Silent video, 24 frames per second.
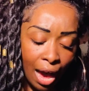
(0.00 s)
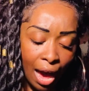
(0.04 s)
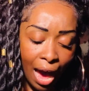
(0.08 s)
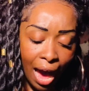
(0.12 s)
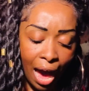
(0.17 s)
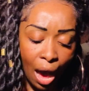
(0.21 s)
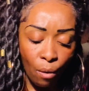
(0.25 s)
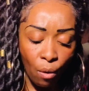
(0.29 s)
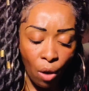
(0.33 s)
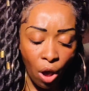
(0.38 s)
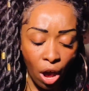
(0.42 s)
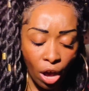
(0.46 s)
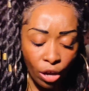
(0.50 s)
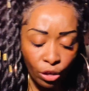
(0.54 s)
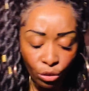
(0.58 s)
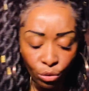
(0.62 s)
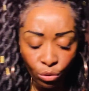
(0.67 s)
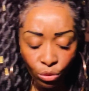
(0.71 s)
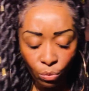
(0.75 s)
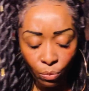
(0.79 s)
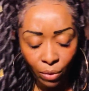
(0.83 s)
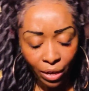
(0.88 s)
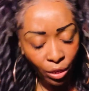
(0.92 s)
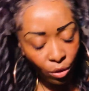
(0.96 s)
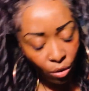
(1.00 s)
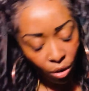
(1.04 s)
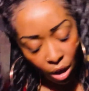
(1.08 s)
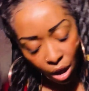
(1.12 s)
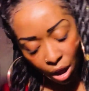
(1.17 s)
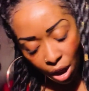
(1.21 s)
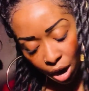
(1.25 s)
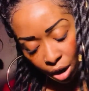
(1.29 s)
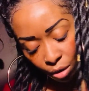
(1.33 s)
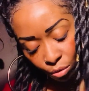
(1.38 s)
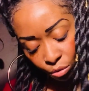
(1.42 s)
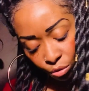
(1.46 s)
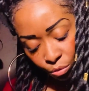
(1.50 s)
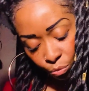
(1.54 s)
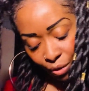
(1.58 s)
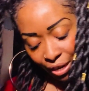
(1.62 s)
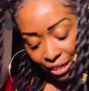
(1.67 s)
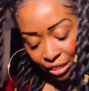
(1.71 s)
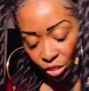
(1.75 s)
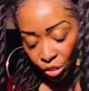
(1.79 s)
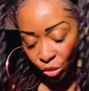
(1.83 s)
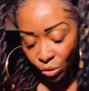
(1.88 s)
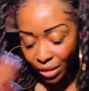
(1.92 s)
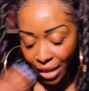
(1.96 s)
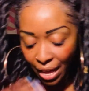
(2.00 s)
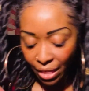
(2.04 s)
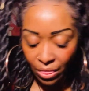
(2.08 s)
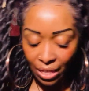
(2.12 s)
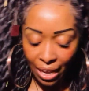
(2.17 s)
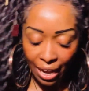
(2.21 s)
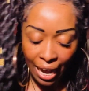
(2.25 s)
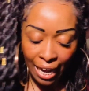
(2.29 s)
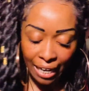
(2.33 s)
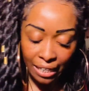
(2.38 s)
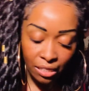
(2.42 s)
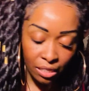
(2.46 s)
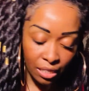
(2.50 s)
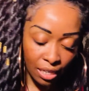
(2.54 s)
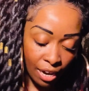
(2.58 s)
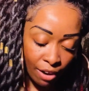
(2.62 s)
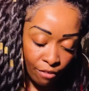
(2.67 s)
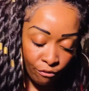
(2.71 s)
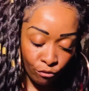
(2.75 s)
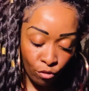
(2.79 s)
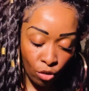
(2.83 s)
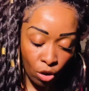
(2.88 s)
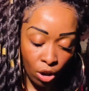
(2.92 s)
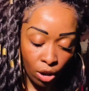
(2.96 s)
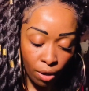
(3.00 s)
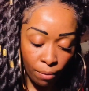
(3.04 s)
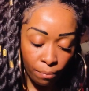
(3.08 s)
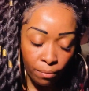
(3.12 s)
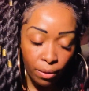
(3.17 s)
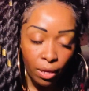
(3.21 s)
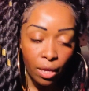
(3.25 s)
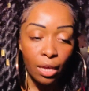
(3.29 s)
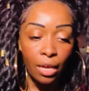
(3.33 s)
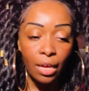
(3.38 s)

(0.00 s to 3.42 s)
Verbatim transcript: how are you the way you are or where did you get that idea from